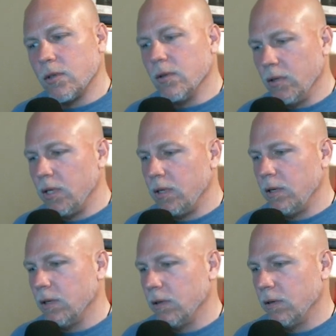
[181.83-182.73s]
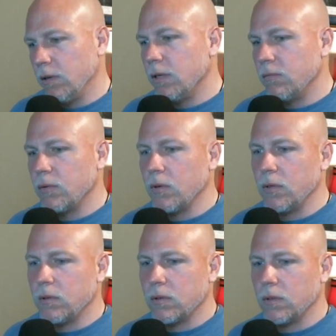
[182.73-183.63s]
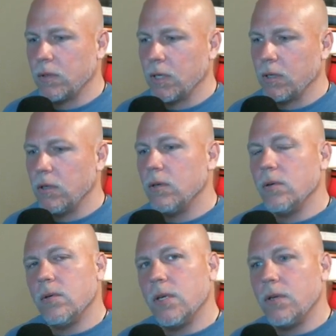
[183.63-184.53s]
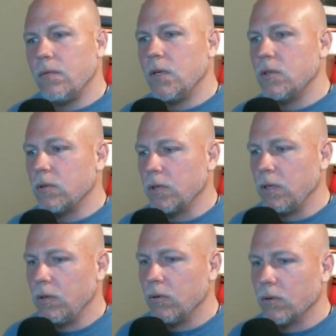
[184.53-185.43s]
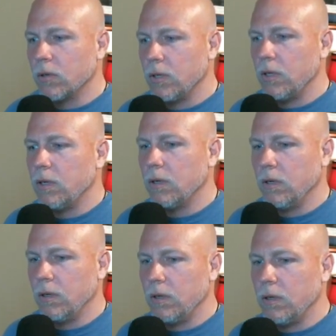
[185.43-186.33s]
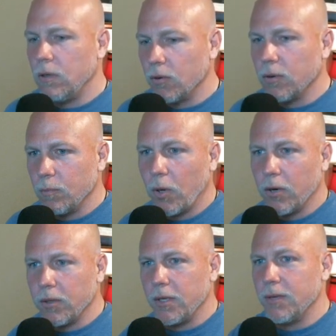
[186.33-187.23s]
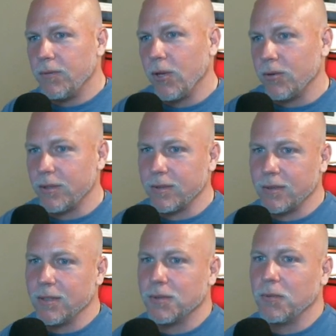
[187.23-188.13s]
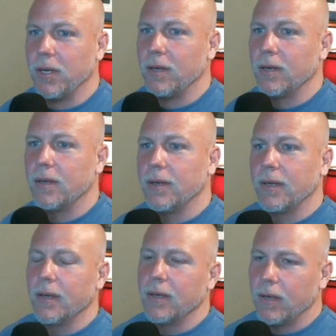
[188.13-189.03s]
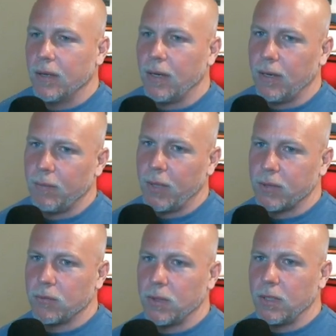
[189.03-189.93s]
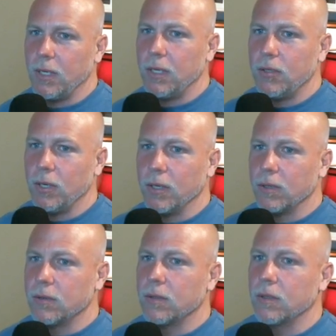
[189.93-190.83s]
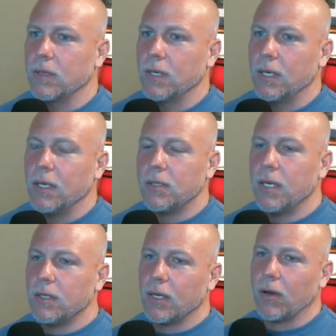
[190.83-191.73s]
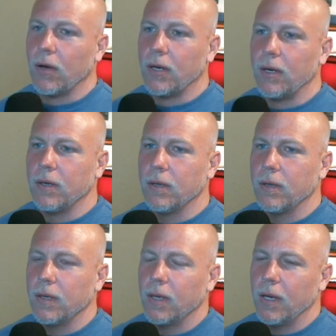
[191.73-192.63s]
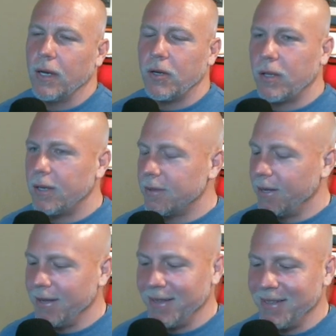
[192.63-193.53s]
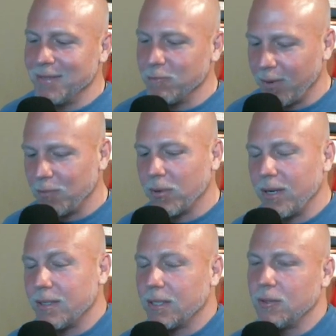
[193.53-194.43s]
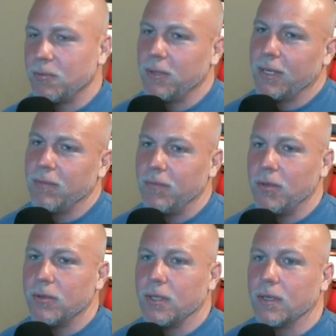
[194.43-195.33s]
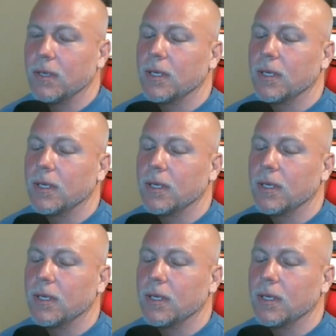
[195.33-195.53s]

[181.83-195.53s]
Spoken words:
the influence. Like you individually, you're the part of the influence this week. That's what the I Ching is hinting on. And I know that my probably sounds pretty confusing.